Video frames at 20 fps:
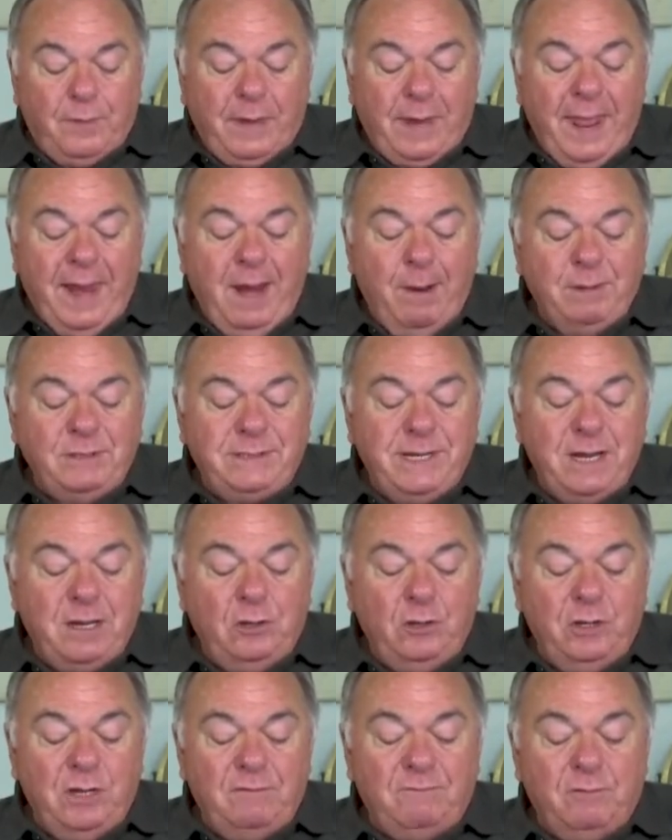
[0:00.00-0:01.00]
And I would take a
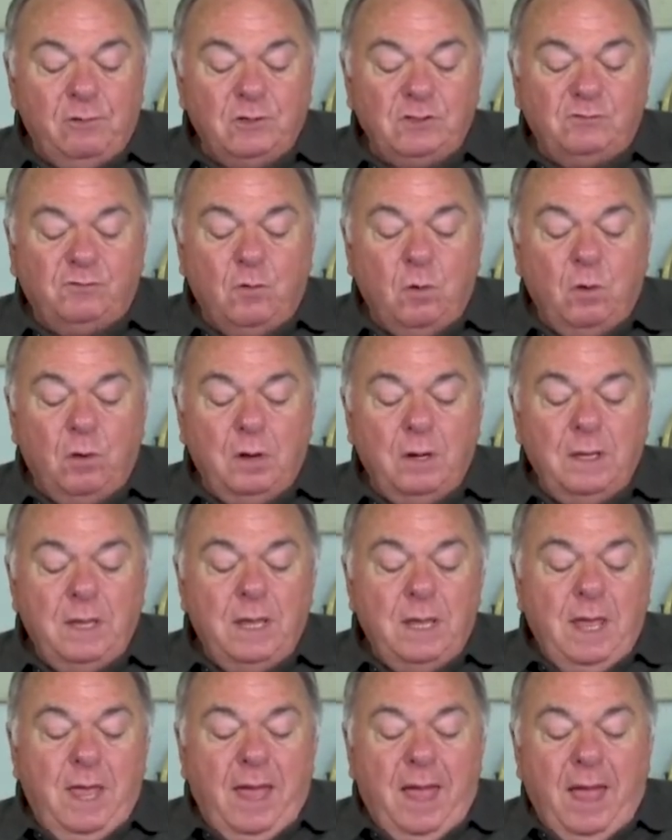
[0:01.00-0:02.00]
look at verse 4.
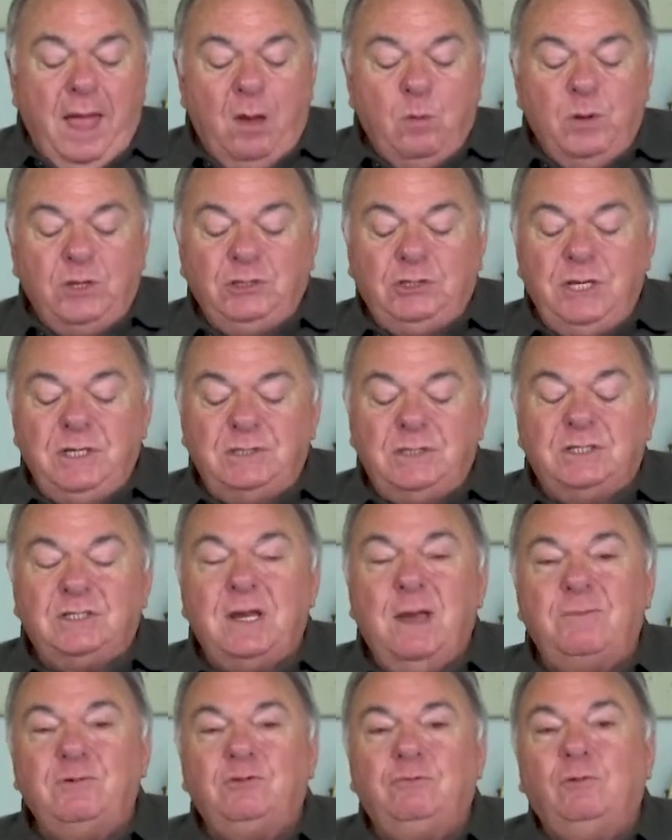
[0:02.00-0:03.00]
When Jesus
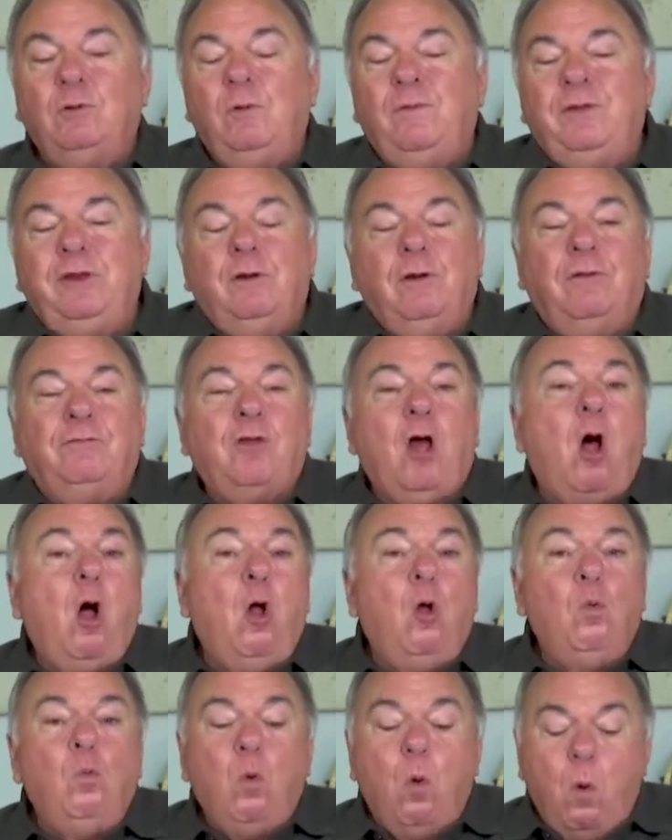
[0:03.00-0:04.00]
comes to rule the earth,
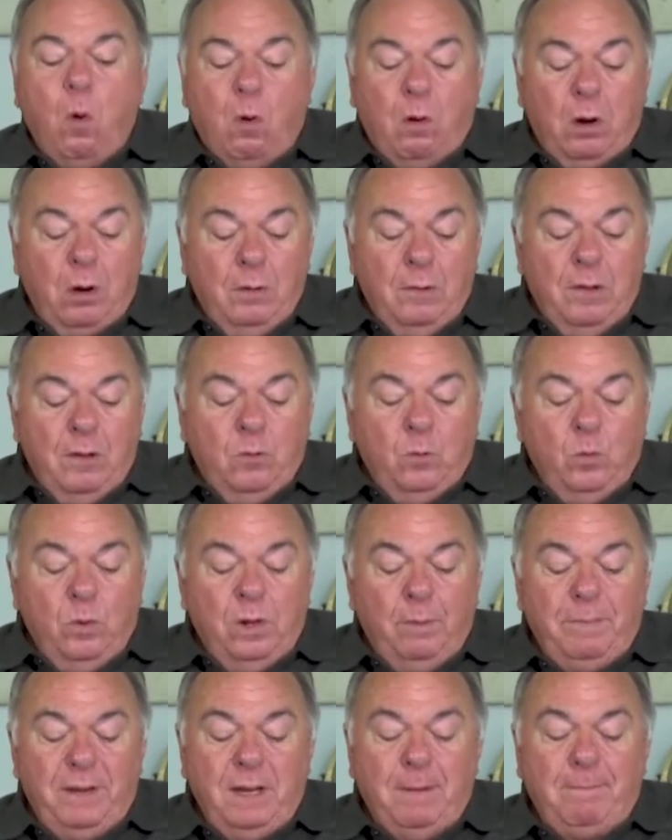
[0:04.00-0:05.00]
all war
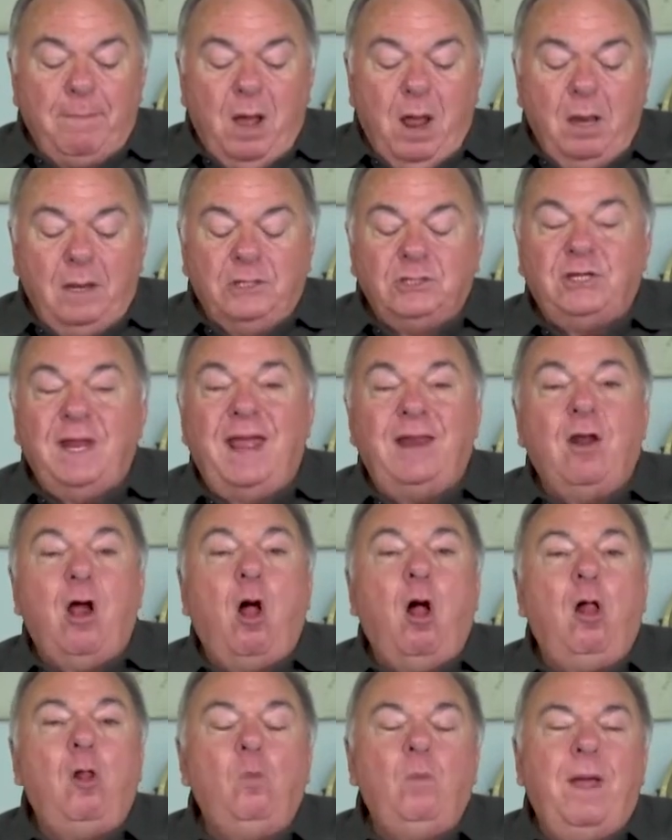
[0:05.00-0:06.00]
will be abolished and
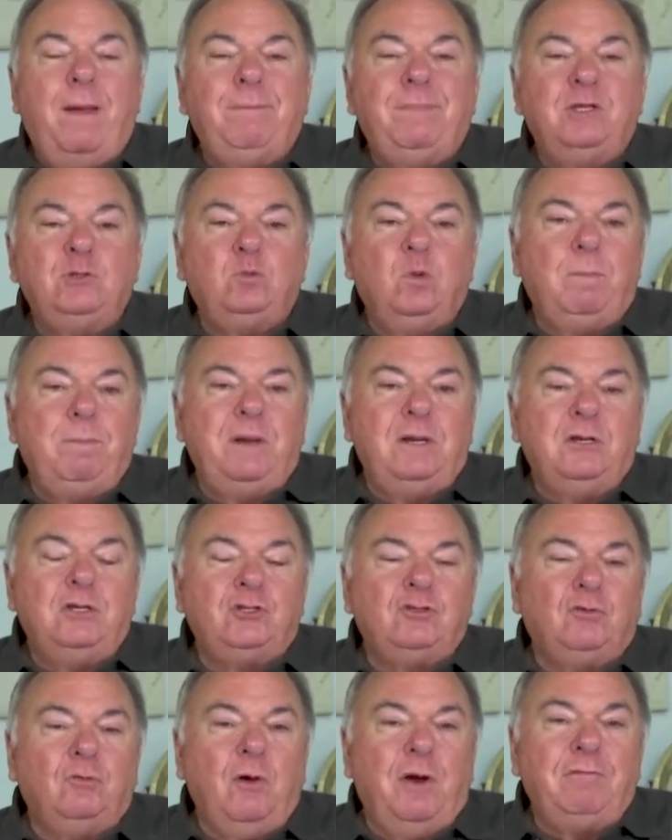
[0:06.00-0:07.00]
all weapons will be
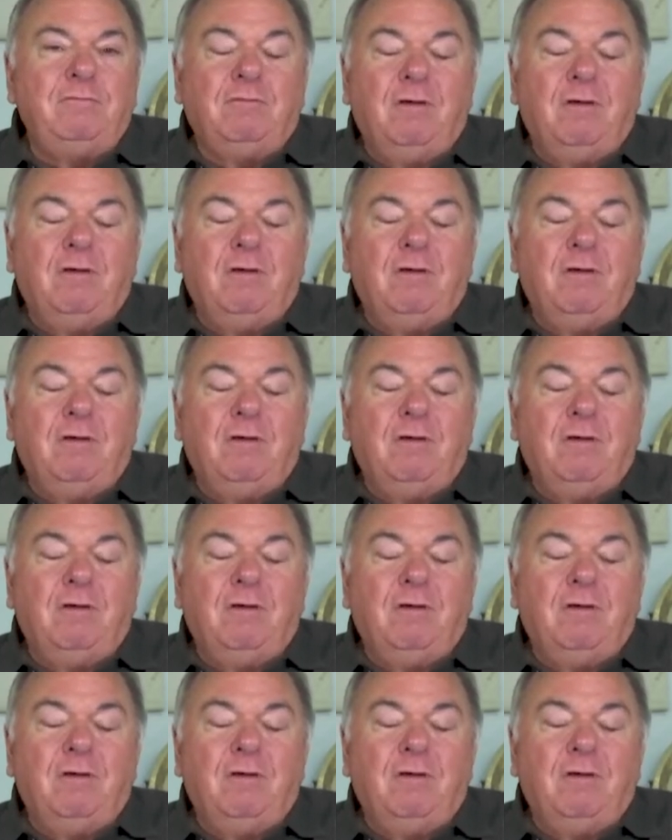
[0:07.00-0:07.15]
destroyed.